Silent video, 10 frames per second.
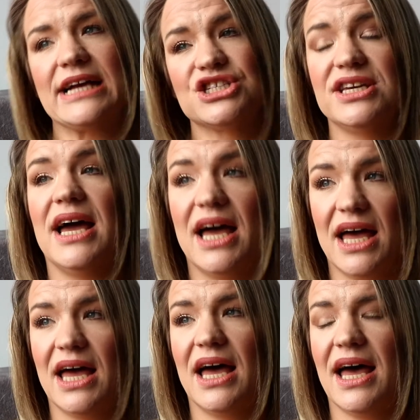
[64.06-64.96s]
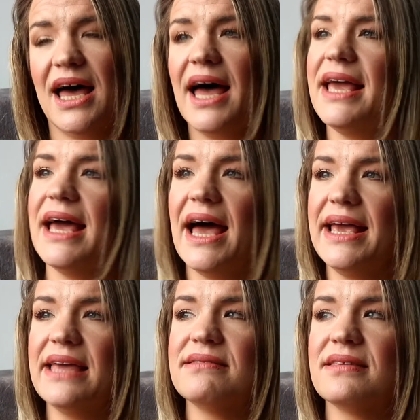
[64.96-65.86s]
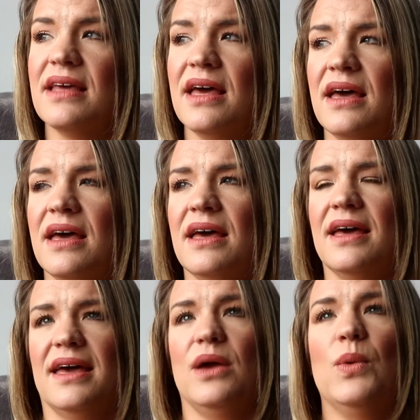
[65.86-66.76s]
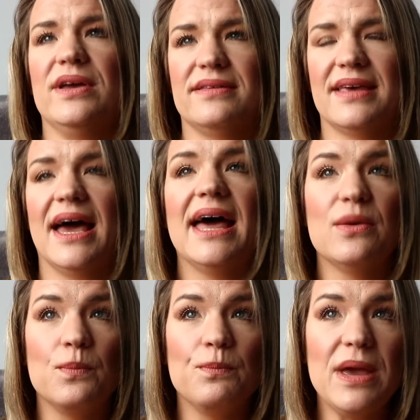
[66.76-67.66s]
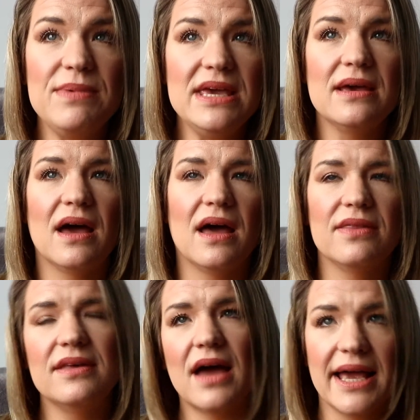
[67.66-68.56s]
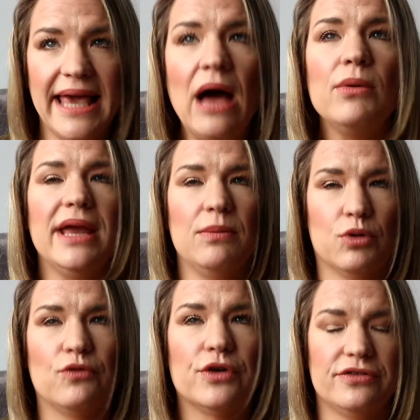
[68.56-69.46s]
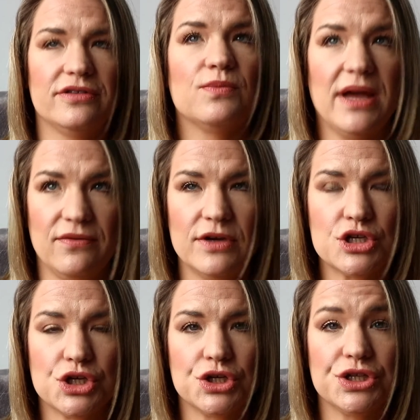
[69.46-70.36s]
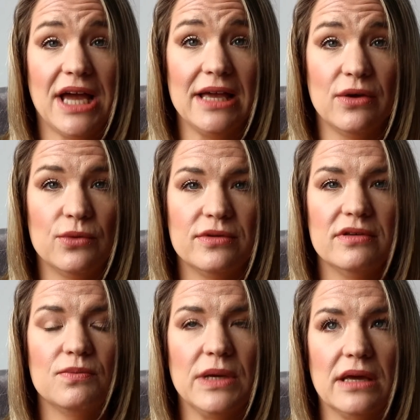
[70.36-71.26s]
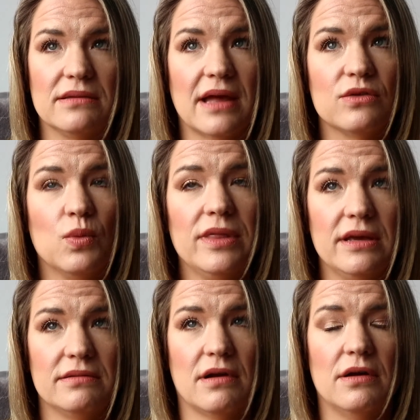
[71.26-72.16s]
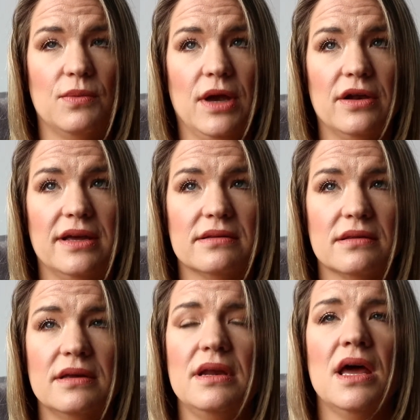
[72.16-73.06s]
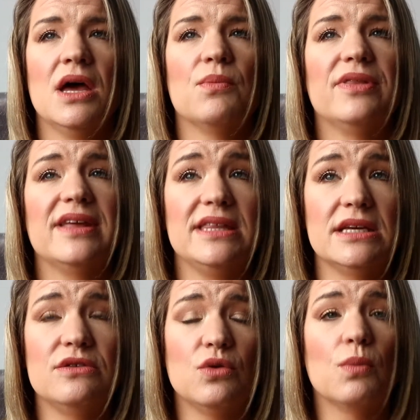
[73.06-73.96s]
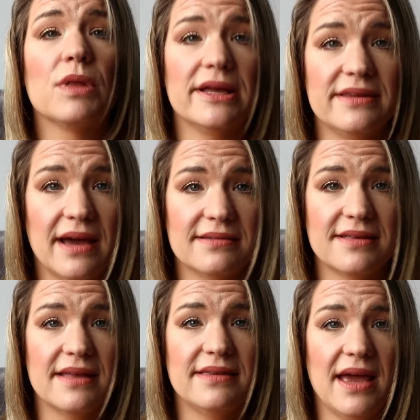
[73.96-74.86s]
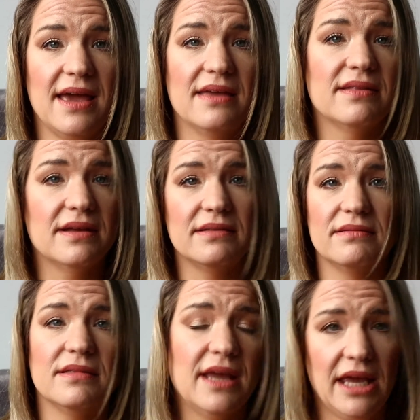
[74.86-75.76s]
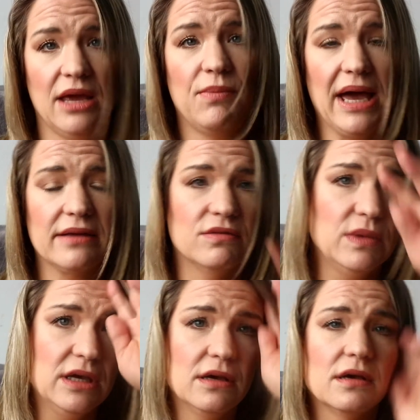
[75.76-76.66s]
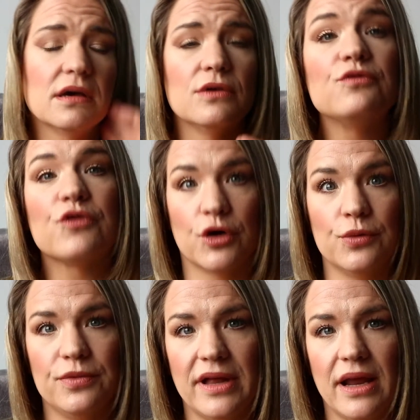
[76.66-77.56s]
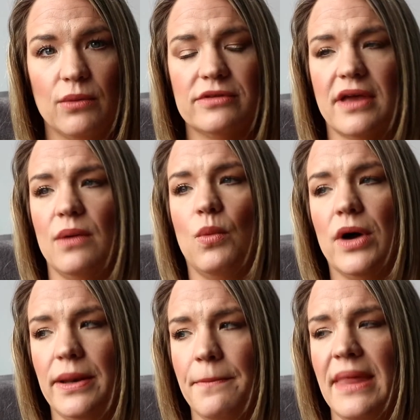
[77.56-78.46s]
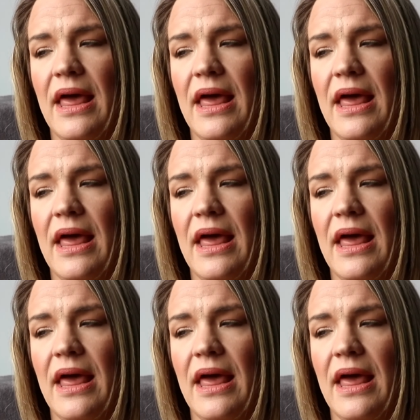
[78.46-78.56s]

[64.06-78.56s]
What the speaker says: actually, I guess it was maybe, I count April 1st as my official diagnosis because that's when they started me on insulin, but they did do a blood test that day and then they came back to me and confirmed that I was type 1.